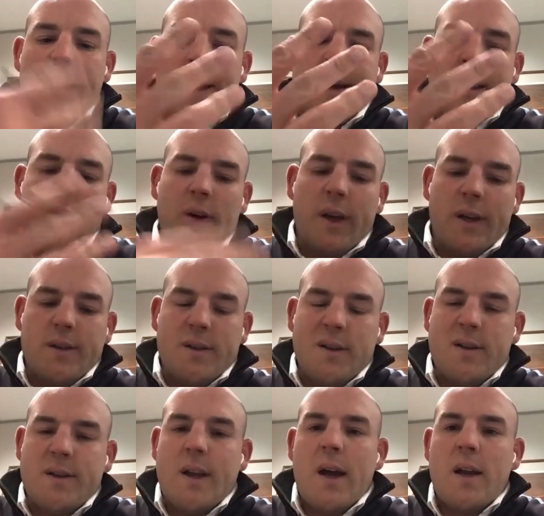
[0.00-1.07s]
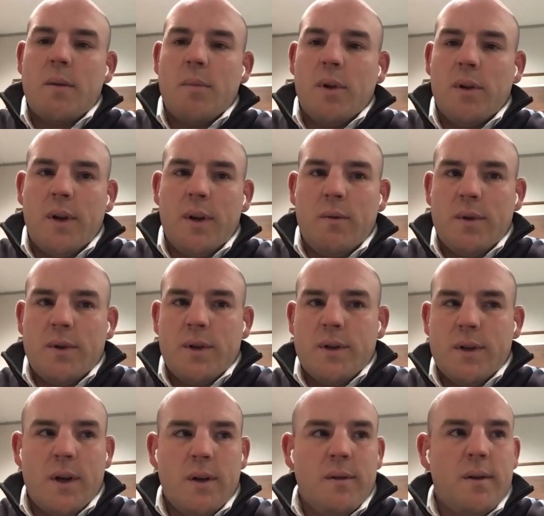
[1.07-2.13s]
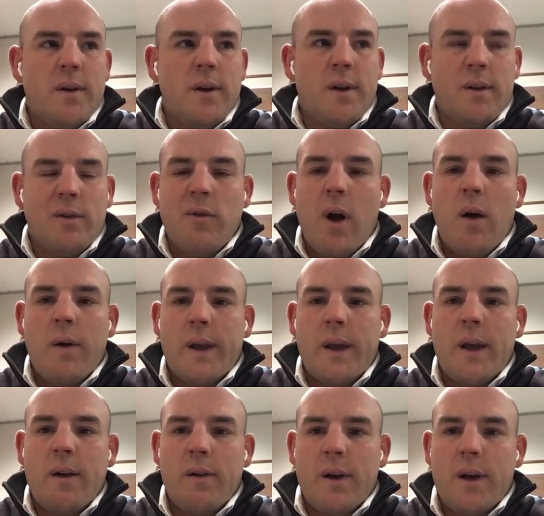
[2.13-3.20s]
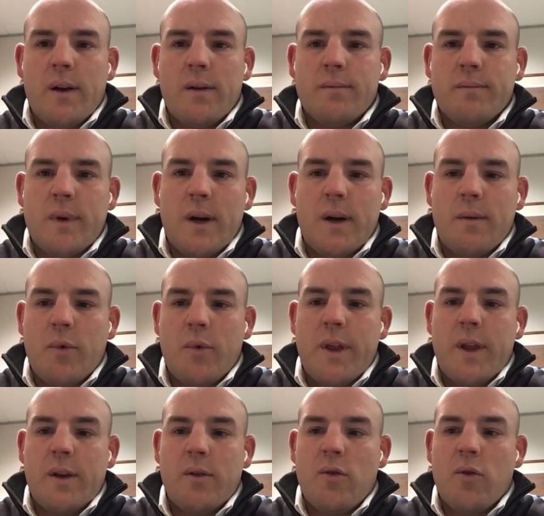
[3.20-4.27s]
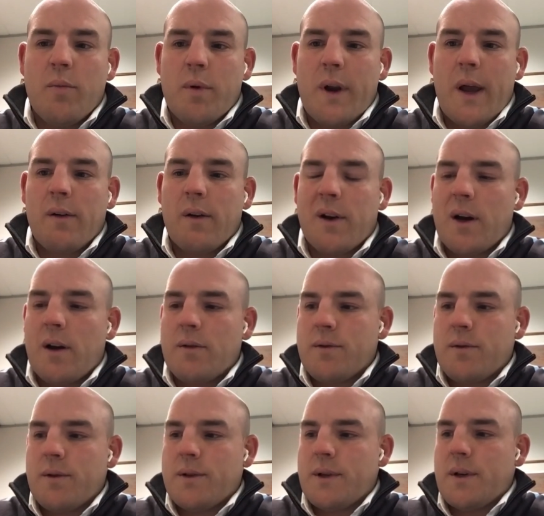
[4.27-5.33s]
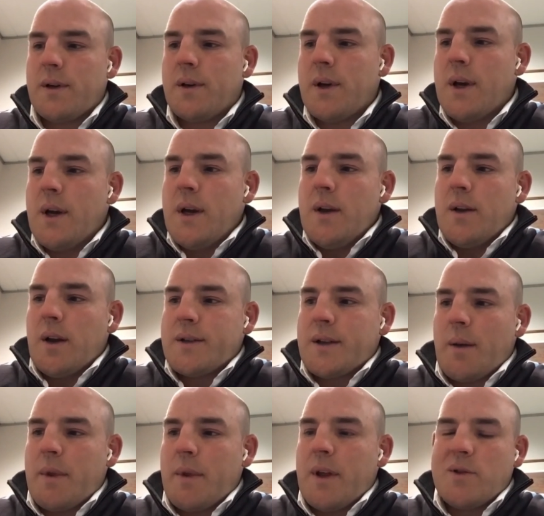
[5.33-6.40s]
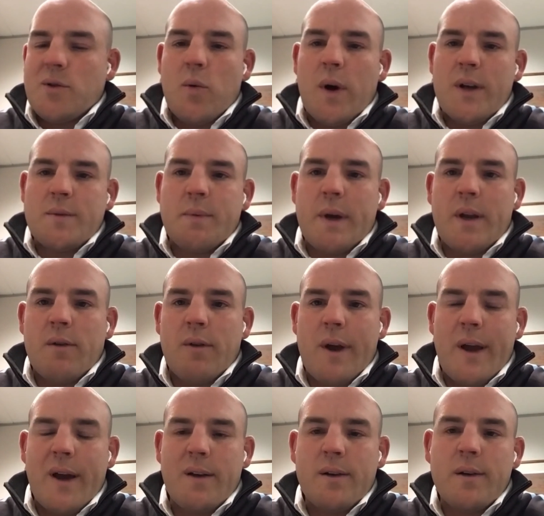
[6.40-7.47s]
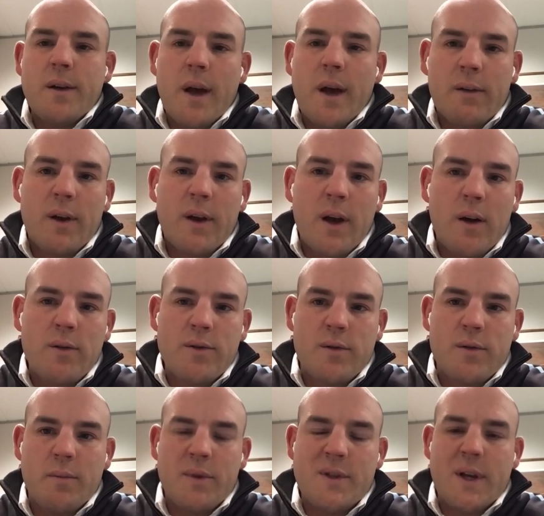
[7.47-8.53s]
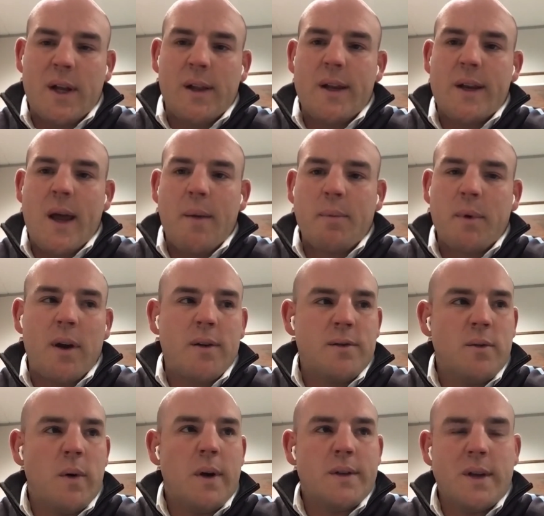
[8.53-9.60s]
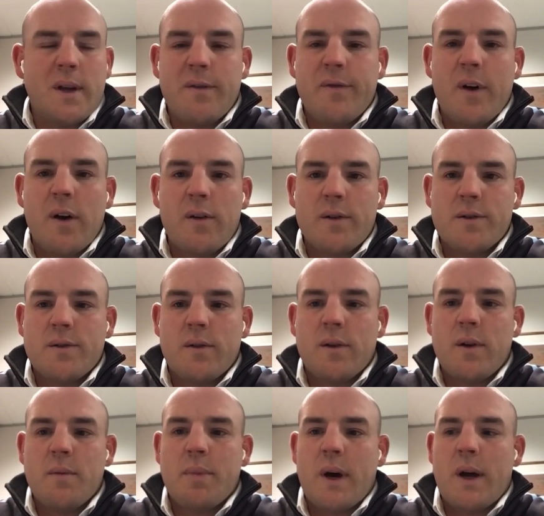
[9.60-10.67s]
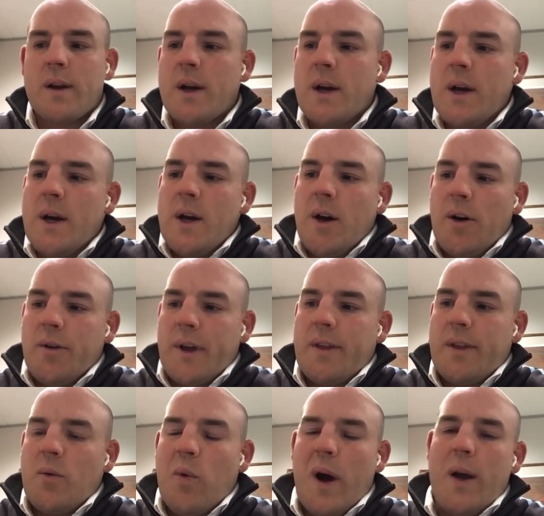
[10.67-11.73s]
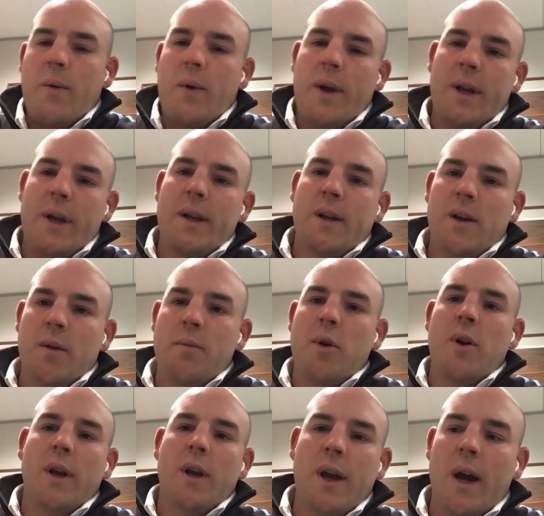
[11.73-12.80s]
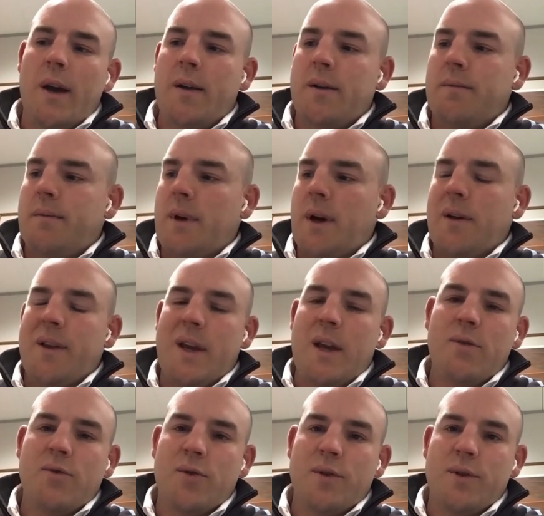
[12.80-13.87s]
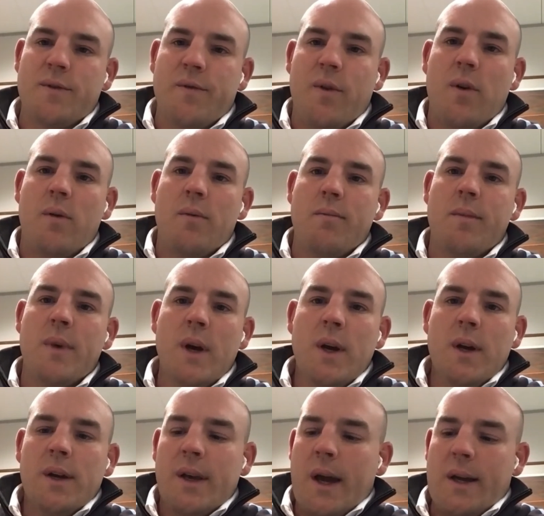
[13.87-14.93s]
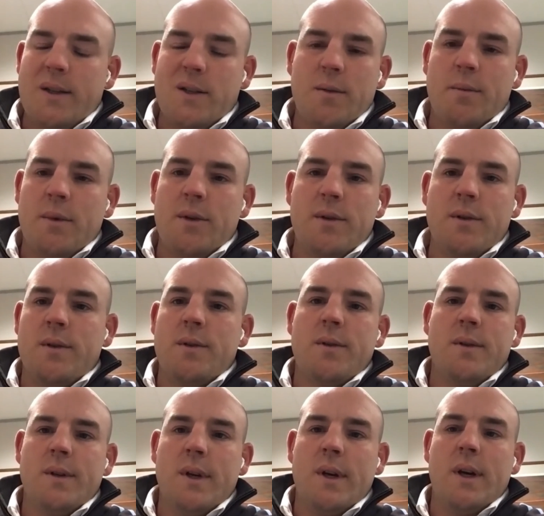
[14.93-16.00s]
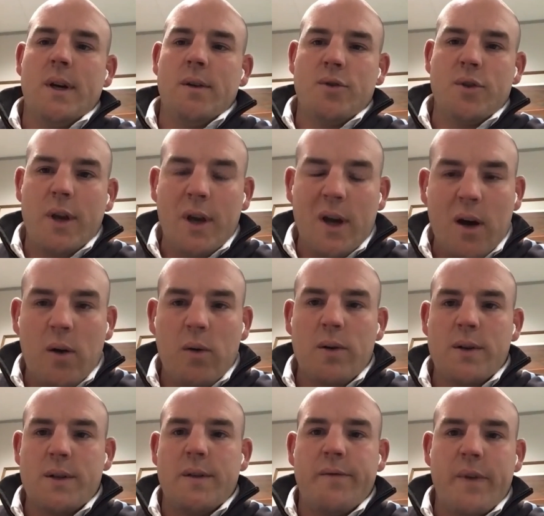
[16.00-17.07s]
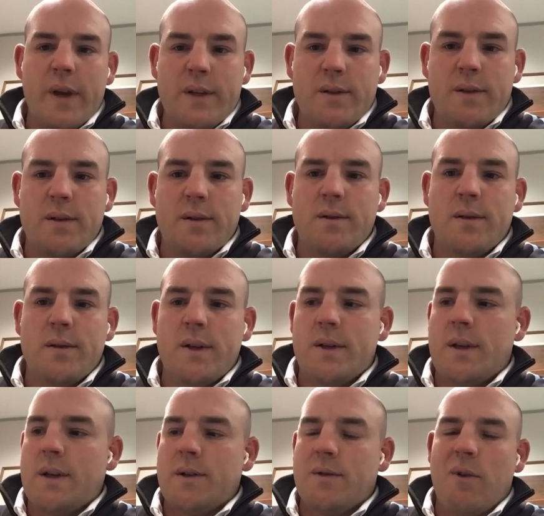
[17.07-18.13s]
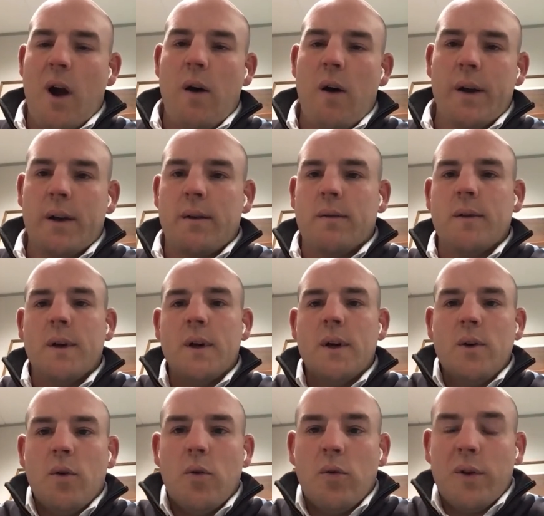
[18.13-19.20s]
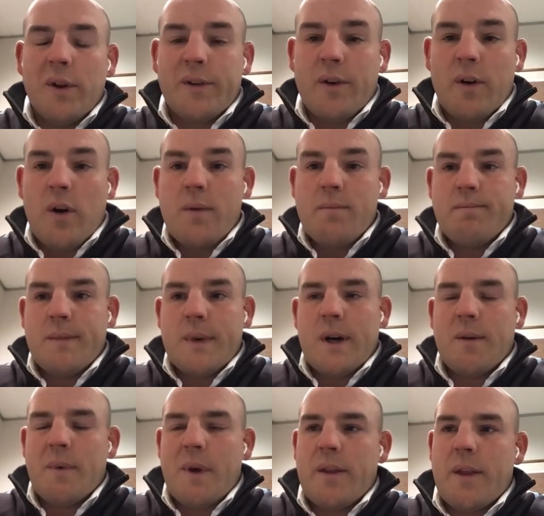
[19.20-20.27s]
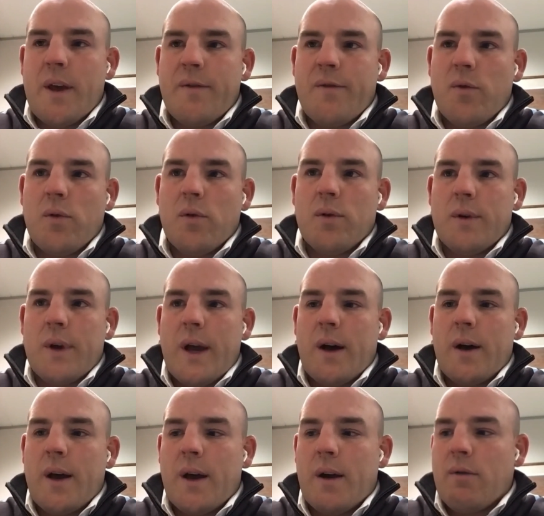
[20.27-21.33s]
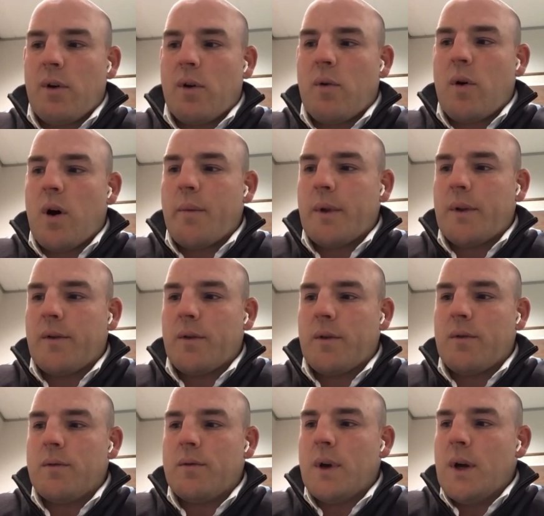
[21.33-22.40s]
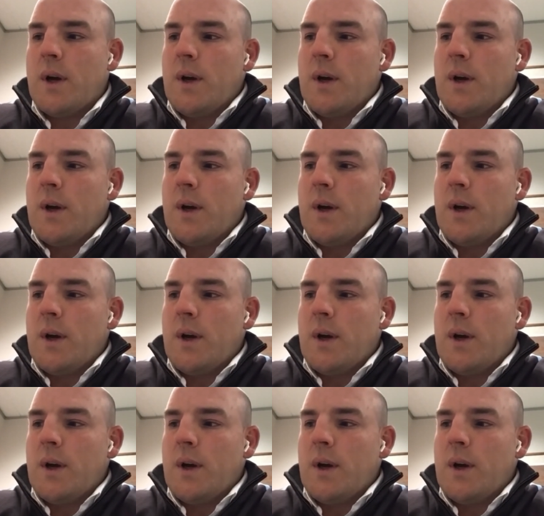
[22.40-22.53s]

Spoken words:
I guess sustainability, which is a growing area within corporate agriculture. It's something that's always been around agriculture, and particularly NAPCO has always had a focus on it. But I think the way we need to communicate it, the interest from customers, shareholders, investors is growing all the time, and therefore our requirement to